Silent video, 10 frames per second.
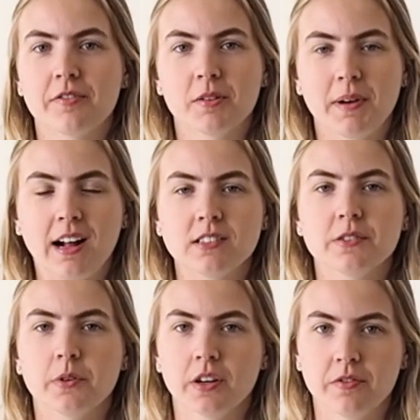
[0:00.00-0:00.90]
from
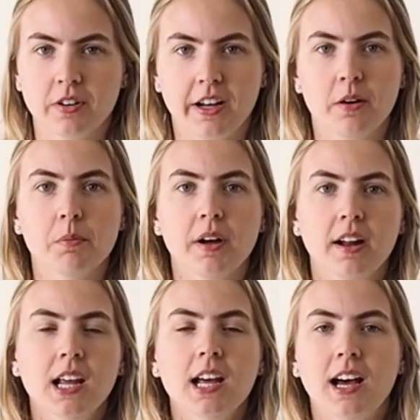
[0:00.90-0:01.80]
activewear for now, but